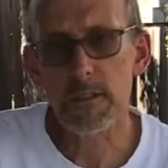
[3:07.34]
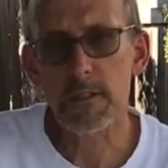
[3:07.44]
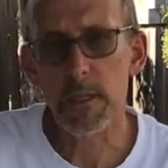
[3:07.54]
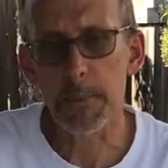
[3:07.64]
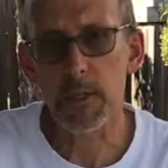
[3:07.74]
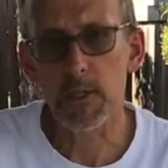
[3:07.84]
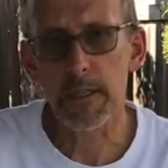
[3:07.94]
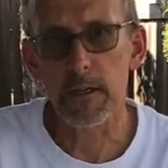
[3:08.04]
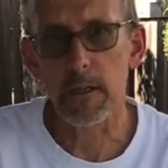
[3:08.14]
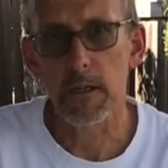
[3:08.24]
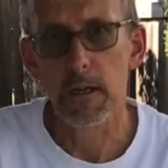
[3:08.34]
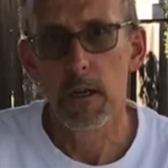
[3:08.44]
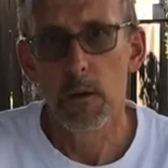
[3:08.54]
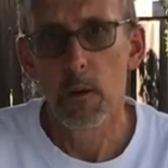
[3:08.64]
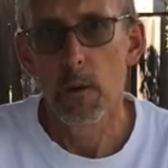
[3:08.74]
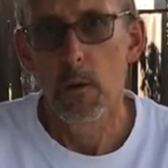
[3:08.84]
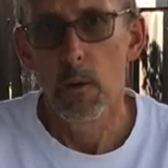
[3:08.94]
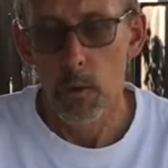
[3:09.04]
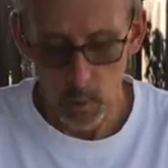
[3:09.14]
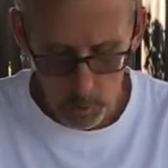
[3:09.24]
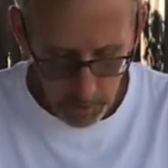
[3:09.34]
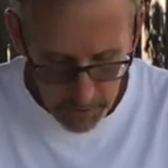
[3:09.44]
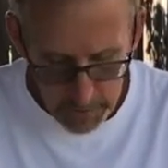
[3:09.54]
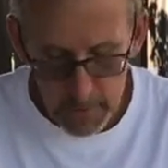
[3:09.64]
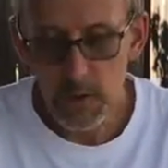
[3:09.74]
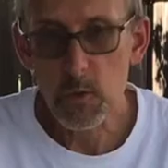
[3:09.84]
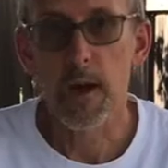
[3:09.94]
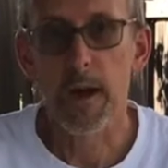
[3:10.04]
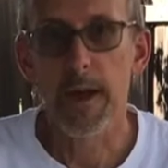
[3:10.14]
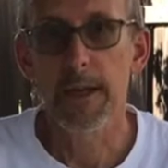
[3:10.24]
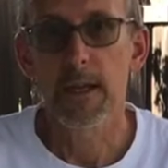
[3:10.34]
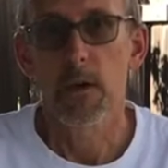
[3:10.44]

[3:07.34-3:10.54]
typical here? Well, this is why